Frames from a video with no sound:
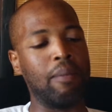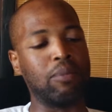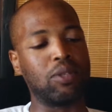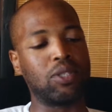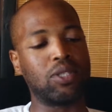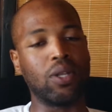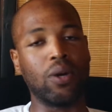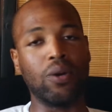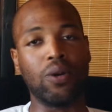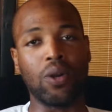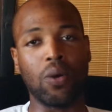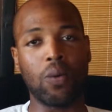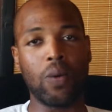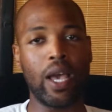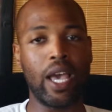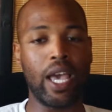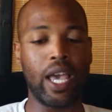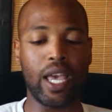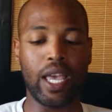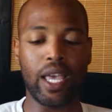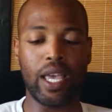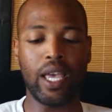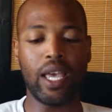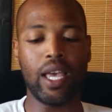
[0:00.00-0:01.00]
stowed
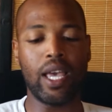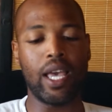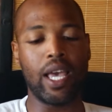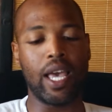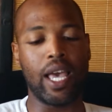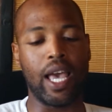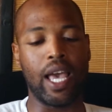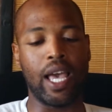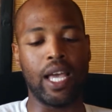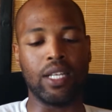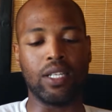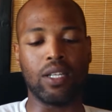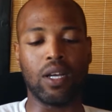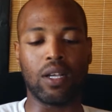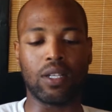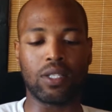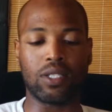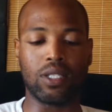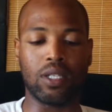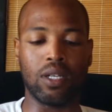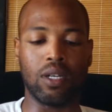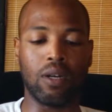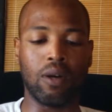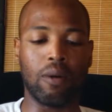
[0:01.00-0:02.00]
away and
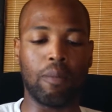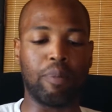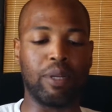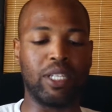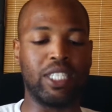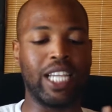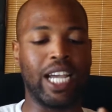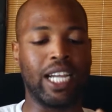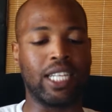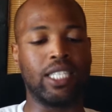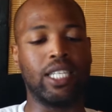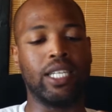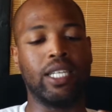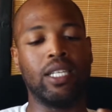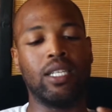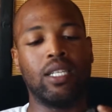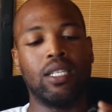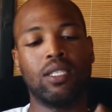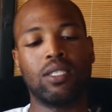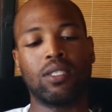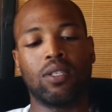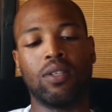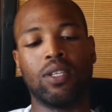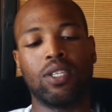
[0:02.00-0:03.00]
also
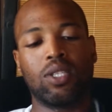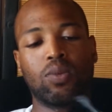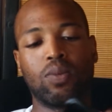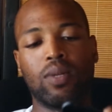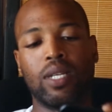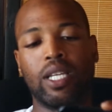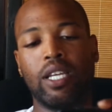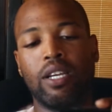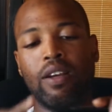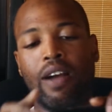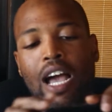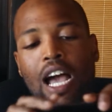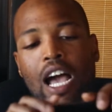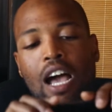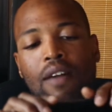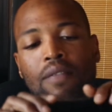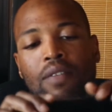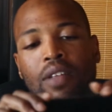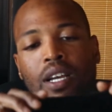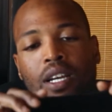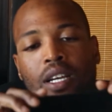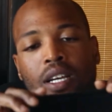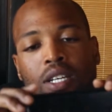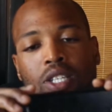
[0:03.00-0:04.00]
protected. So this one here, I
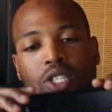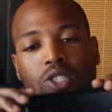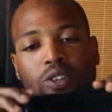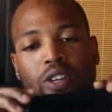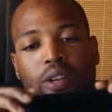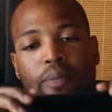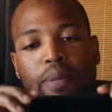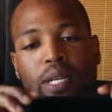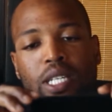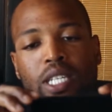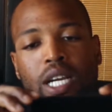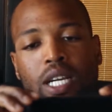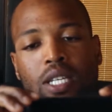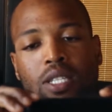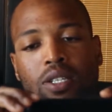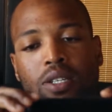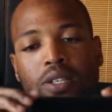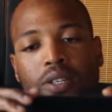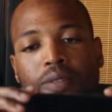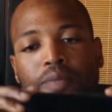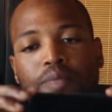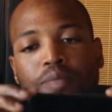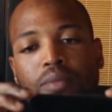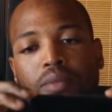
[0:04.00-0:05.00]
have like a screen
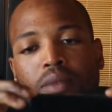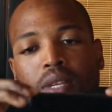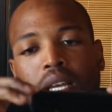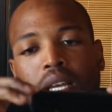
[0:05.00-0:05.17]
protector,